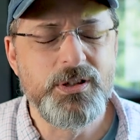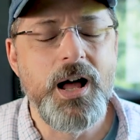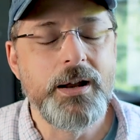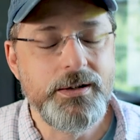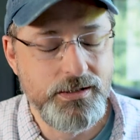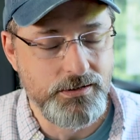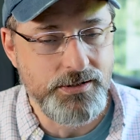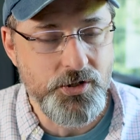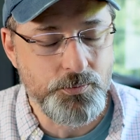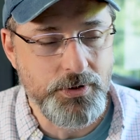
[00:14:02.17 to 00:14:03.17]
a lot of Neil
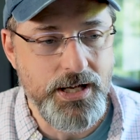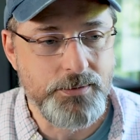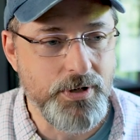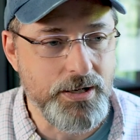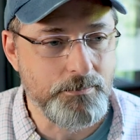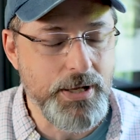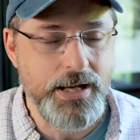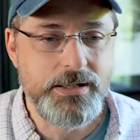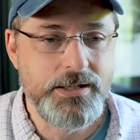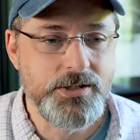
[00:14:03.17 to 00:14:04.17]
gets played, but A
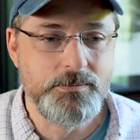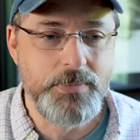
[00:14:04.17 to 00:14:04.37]
Man Needs a